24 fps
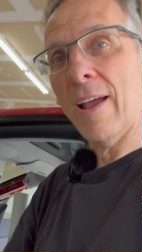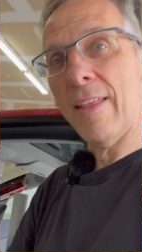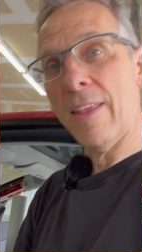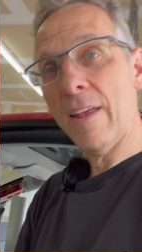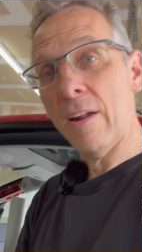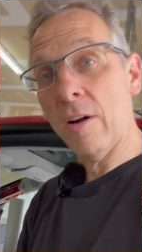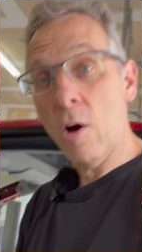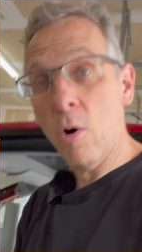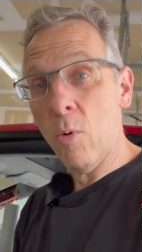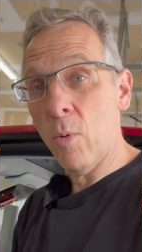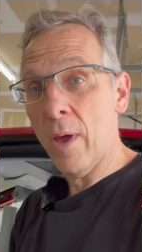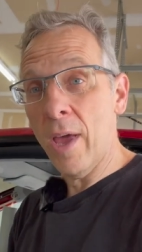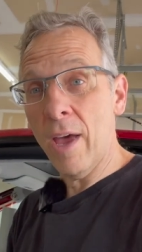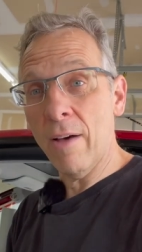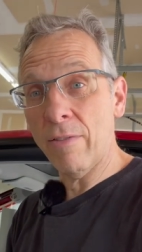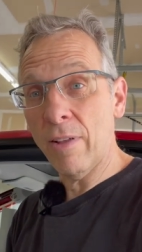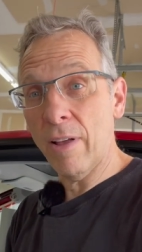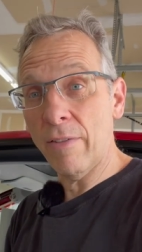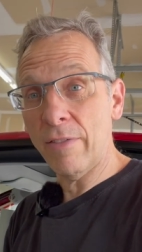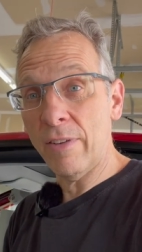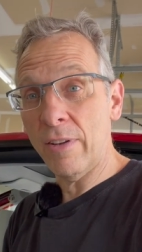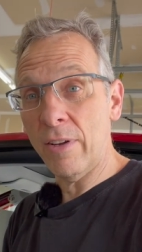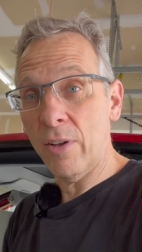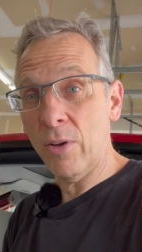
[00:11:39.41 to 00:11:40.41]
And then all we have
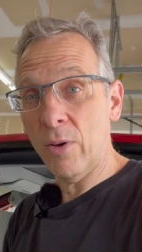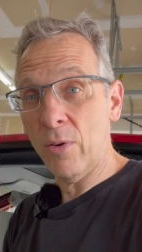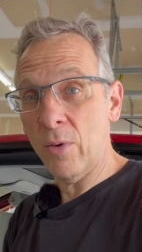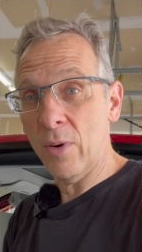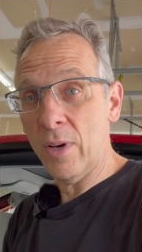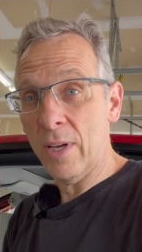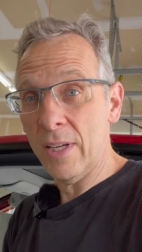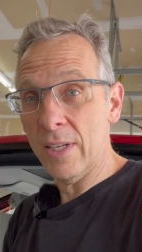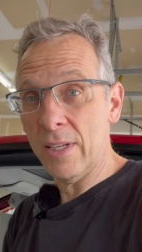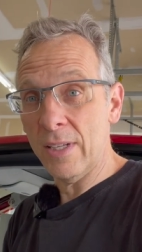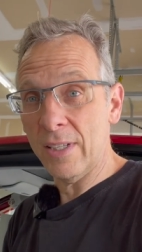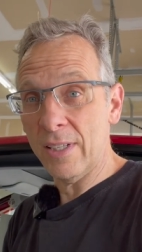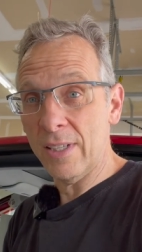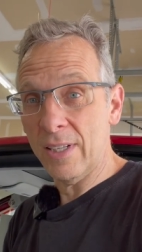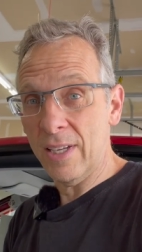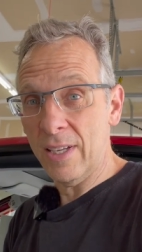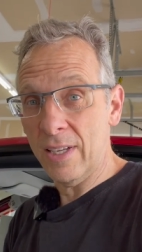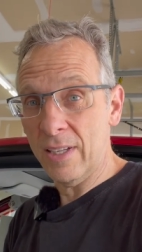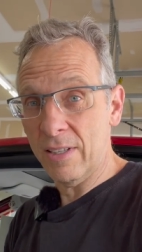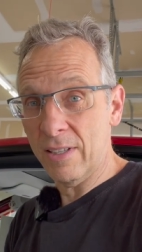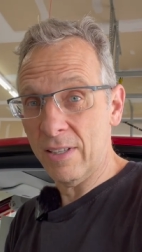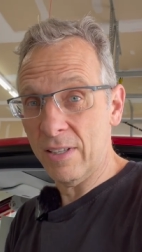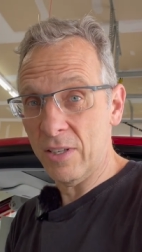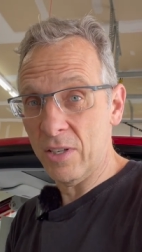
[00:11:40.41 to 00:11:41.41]
left to do is
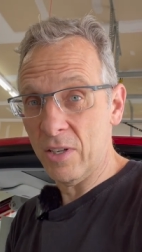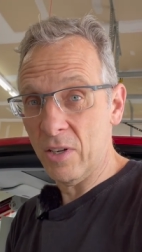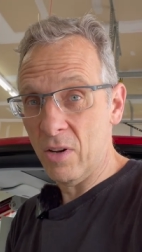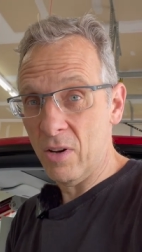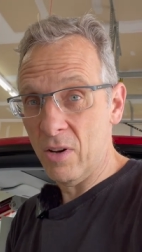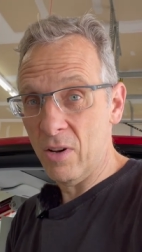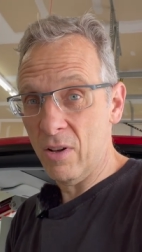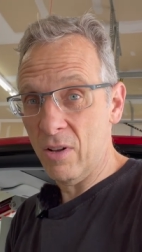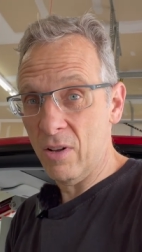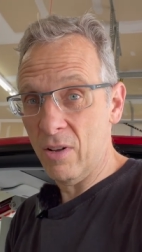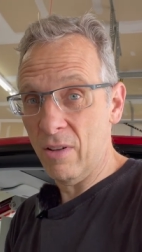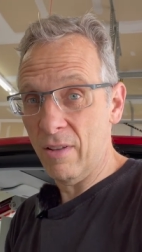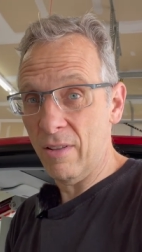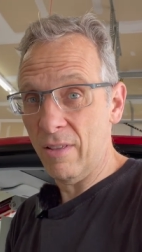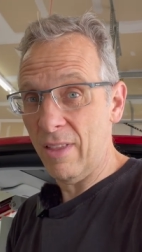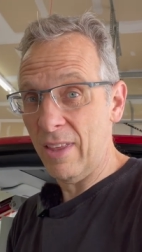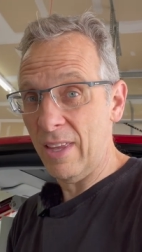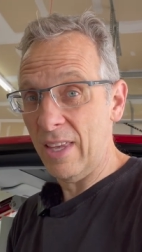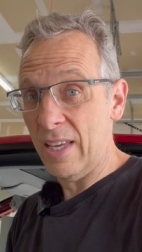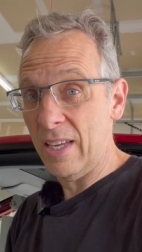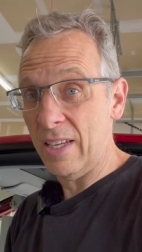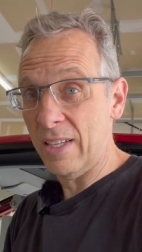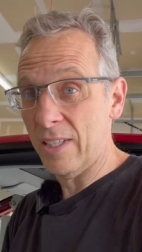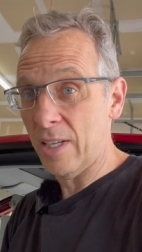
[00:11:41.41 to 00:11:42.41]
install
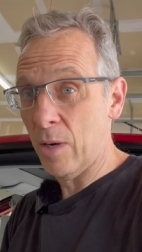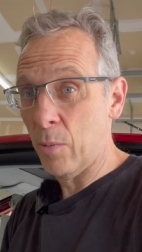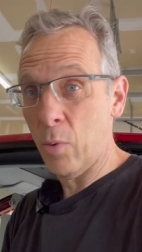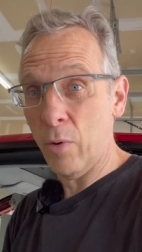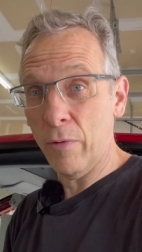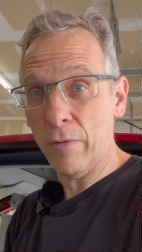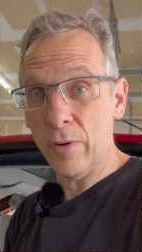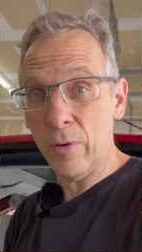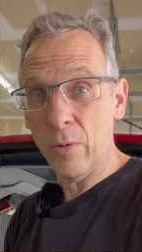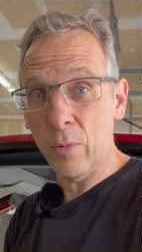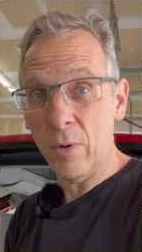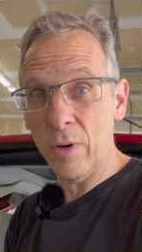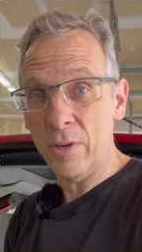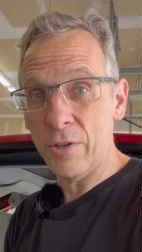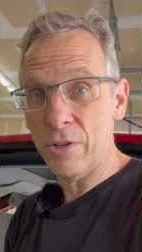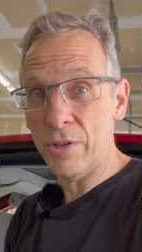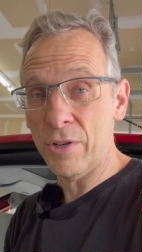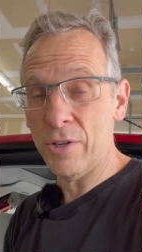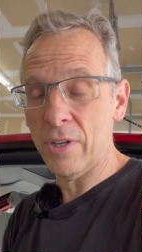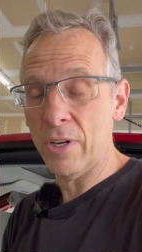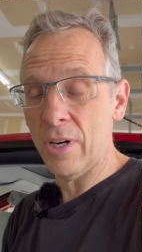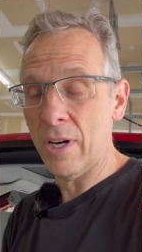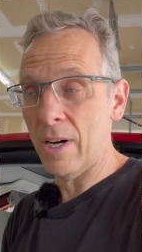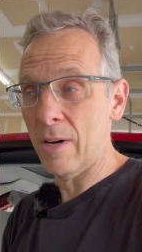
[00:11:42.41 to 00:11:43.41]
the subwoofer,
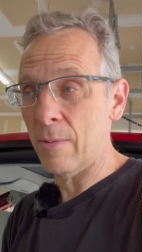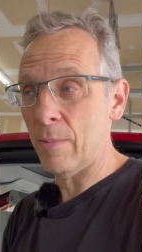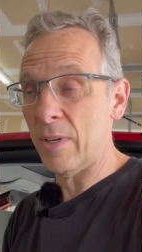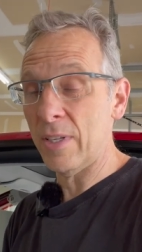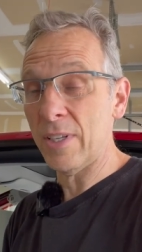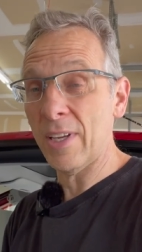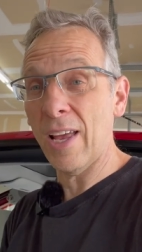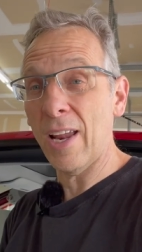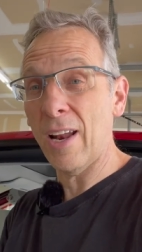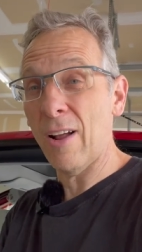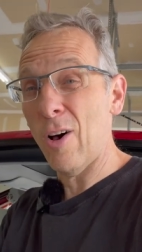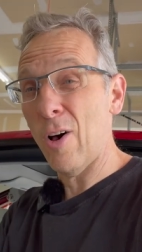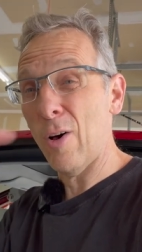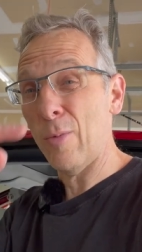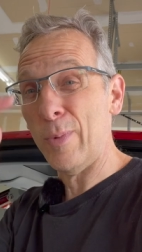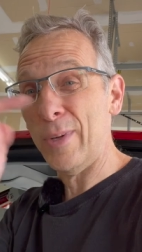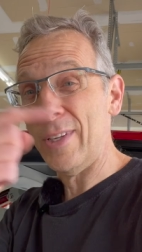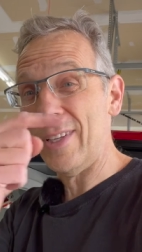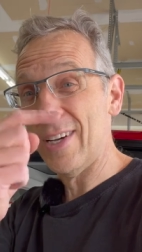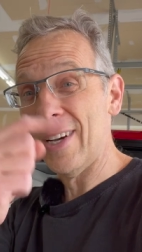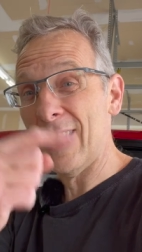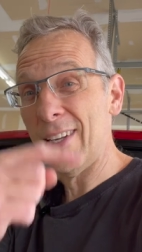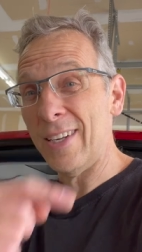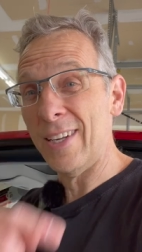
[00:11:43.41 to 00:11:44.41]
which um, is going to all be
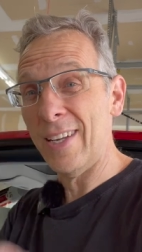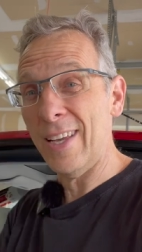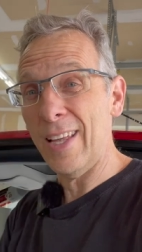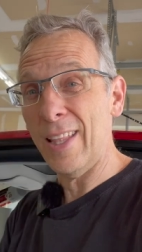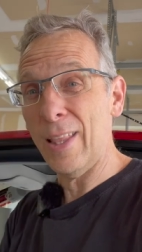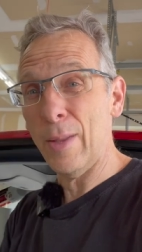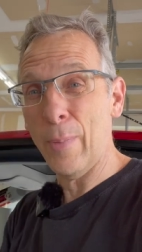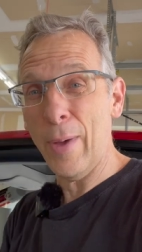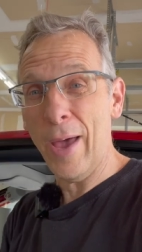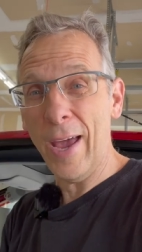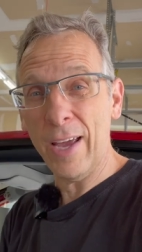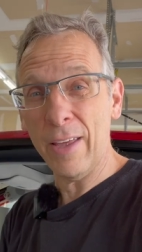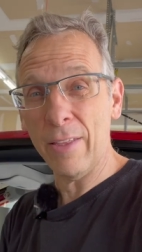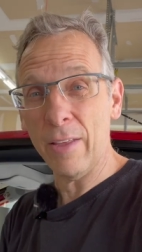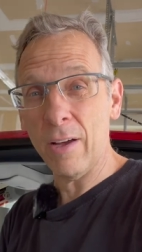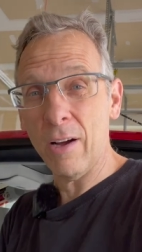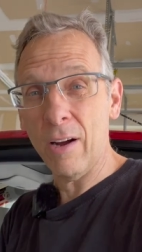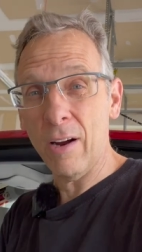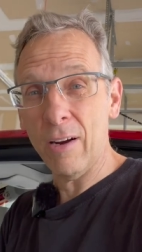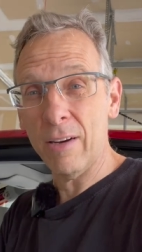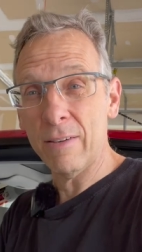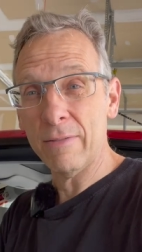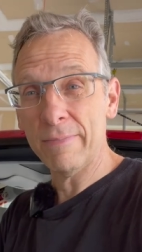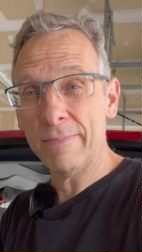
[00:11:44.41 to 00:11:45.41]
done in the back of the
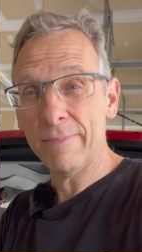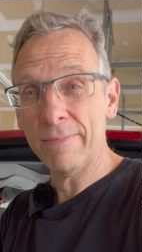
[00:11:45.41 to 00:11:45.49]
car.